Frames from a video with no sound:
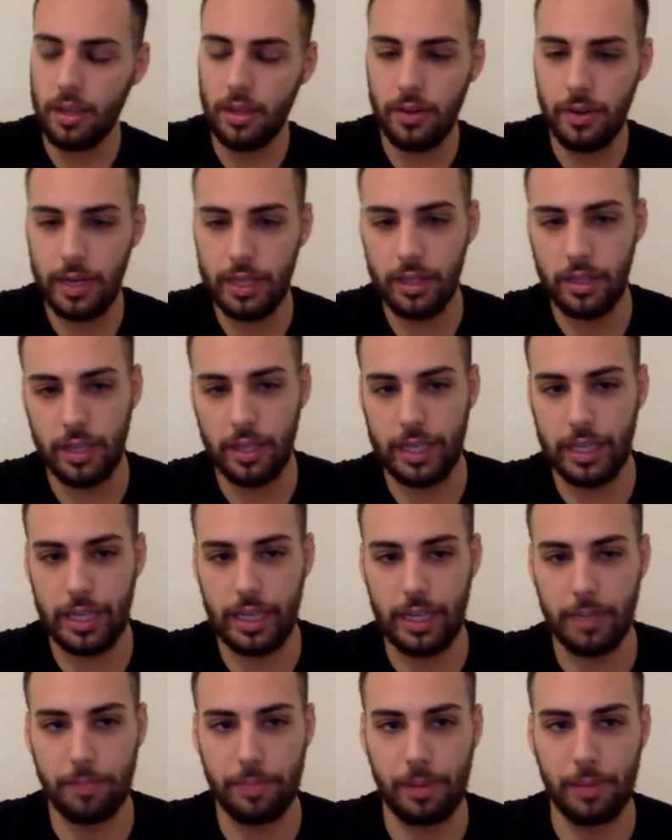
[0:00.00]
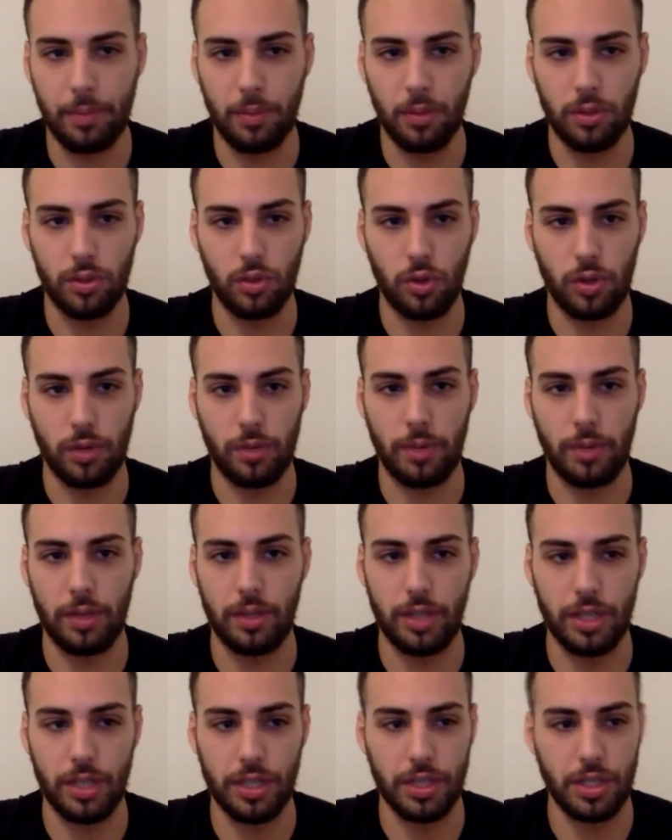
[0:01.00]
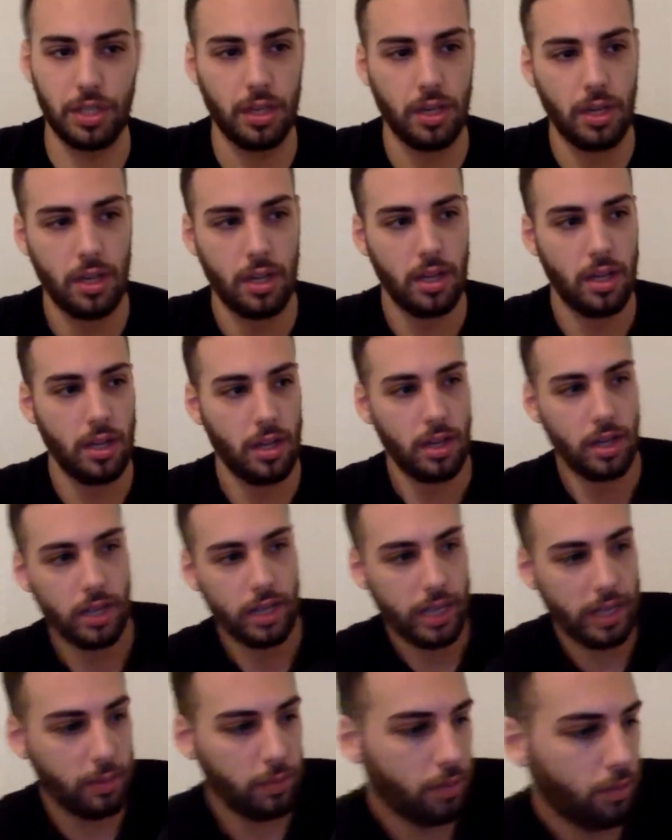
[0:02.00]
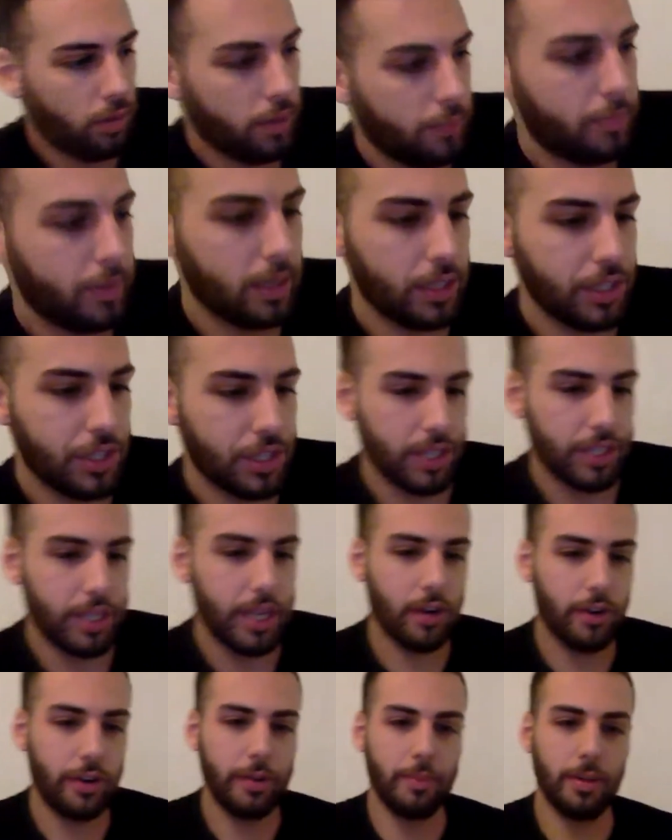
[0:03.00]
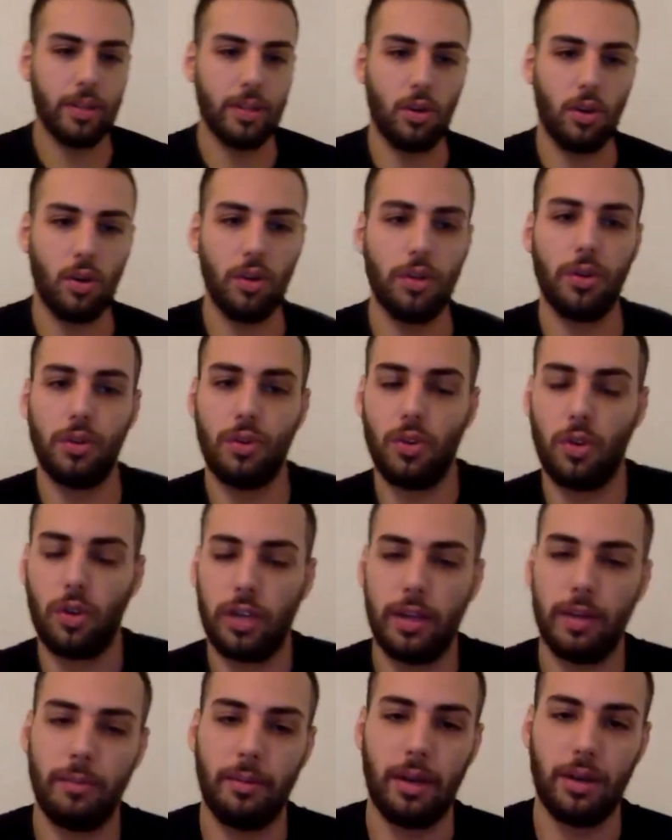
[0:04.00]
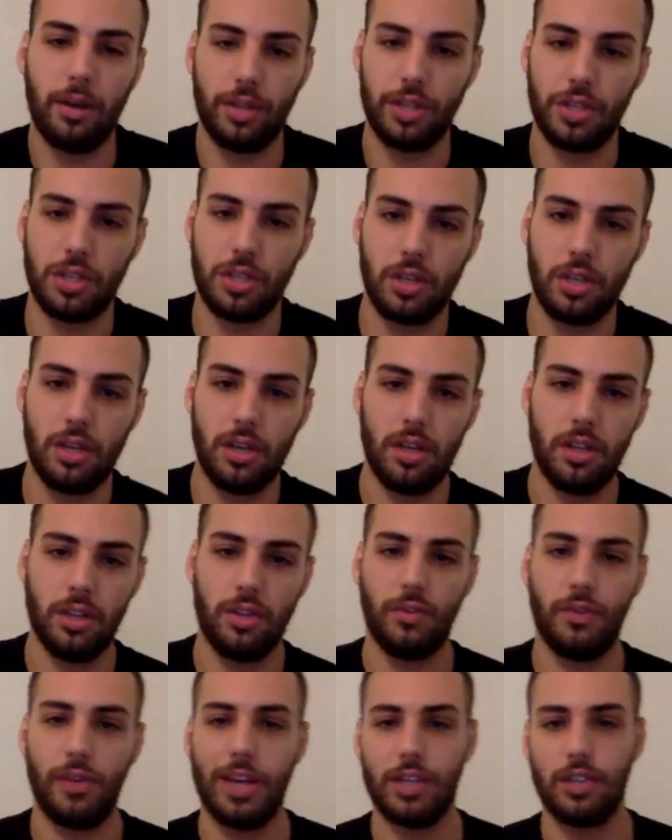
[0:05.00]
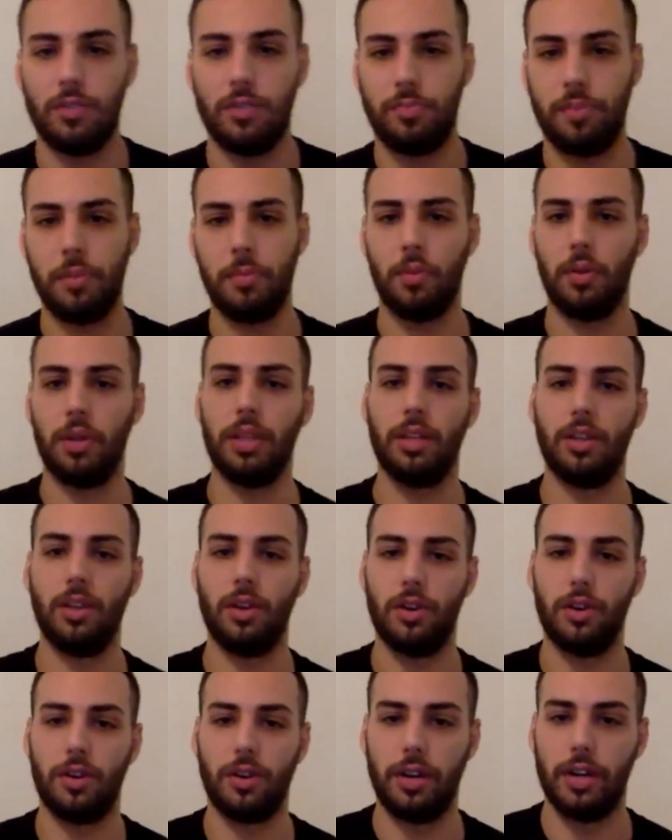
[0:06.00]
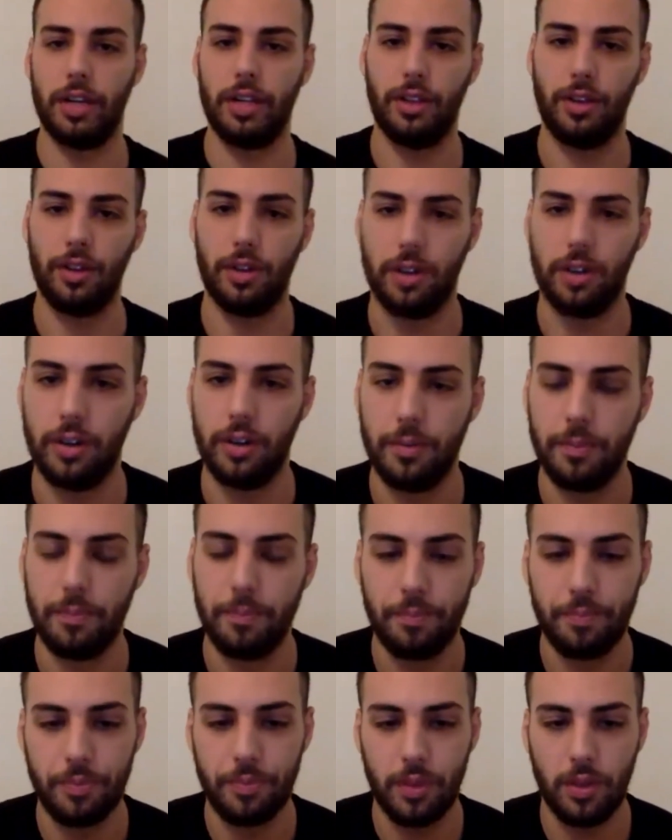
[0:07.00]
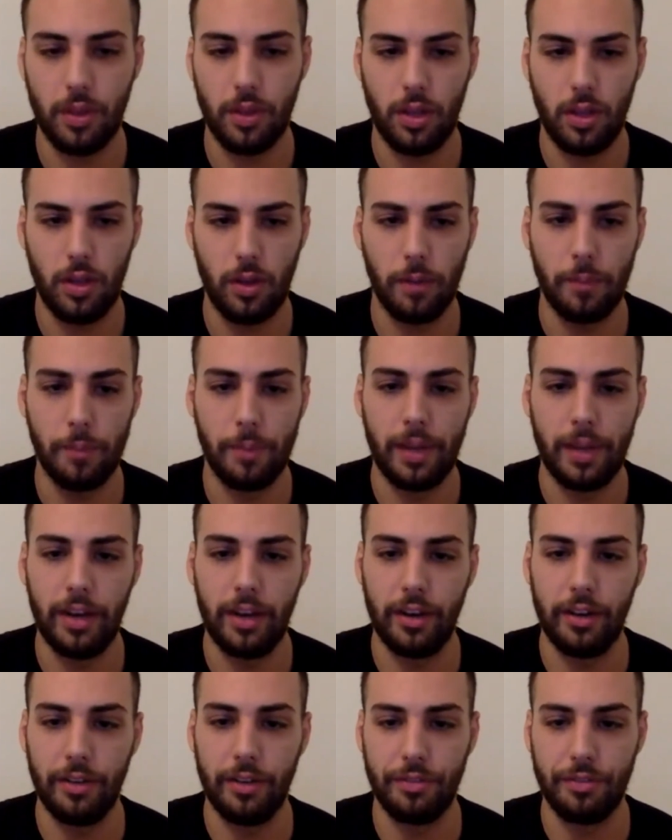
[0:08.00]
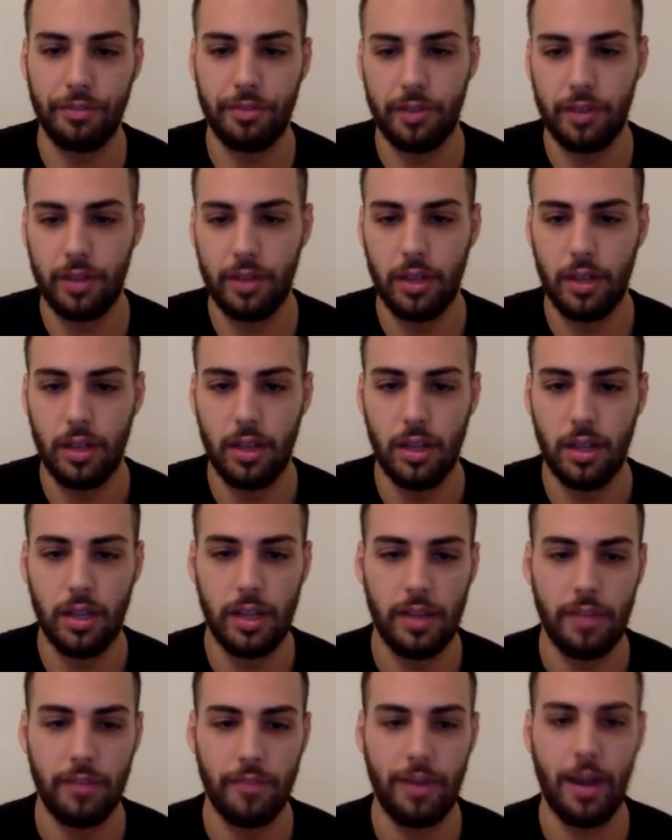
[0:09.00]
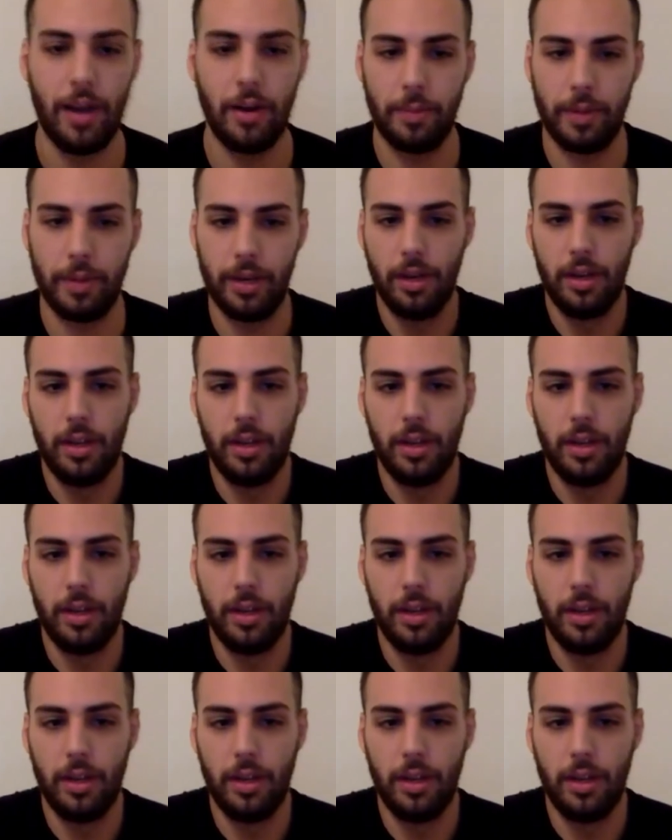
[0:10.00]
right and people talk about this yeah we want to build this category but all you're talking about is the rest of people in your in your competitive environment